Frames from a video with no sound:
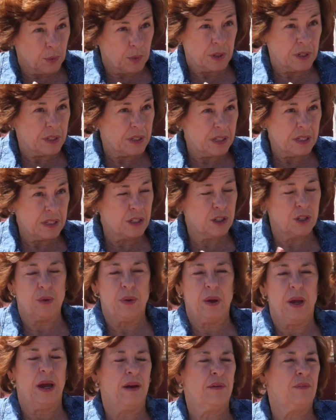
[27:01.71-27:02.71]
horses, you
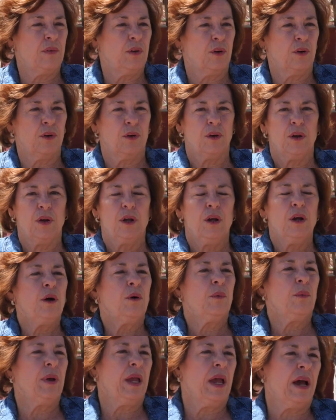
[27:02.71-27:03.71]
have your,
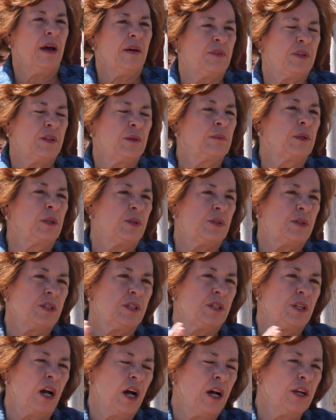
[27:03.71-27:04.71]
we have some
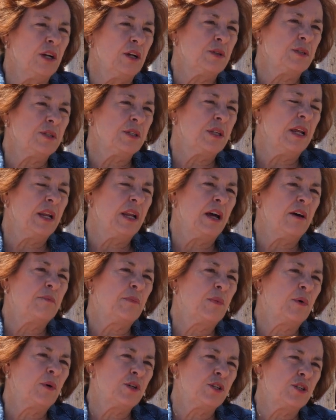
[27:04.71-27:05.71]
Lusitanos that have
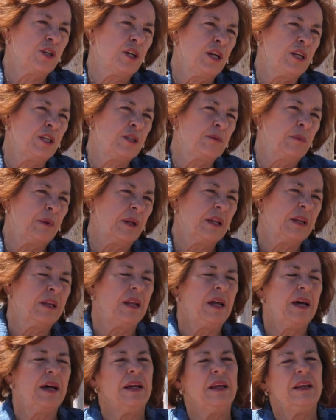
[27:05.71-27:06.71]
Portuguese Ooh,
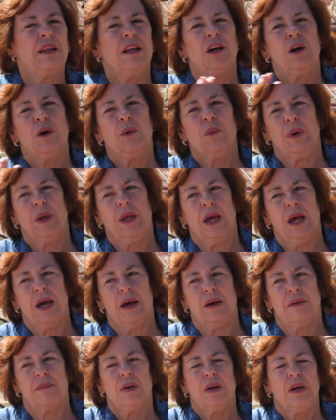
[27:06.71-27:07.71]
bloodline. Yes. We
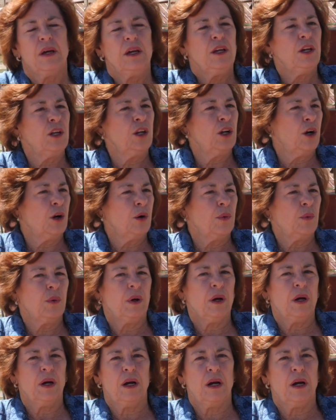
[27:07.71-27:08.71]
have, you know,
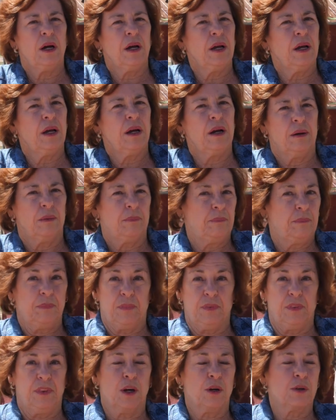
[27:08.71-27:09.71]
uh, um,
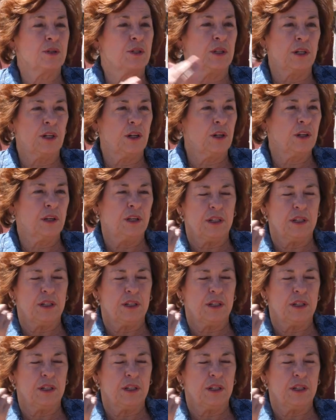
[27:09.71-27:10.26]
those little